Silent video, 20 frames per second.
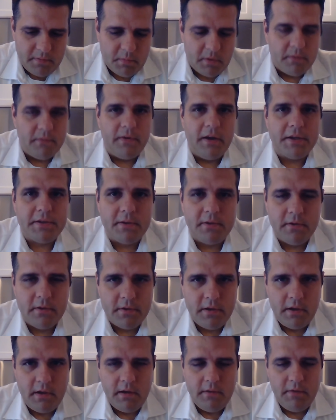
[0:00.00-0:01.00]
from an
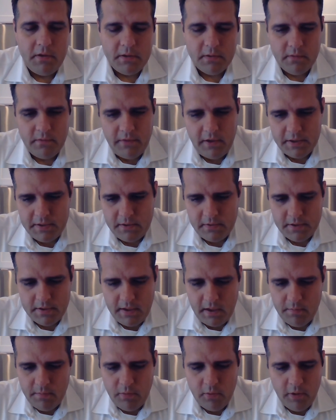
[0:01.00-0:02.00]
investor, individual investor
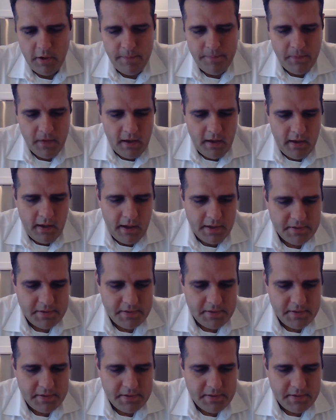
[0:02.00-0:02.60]
standpoint,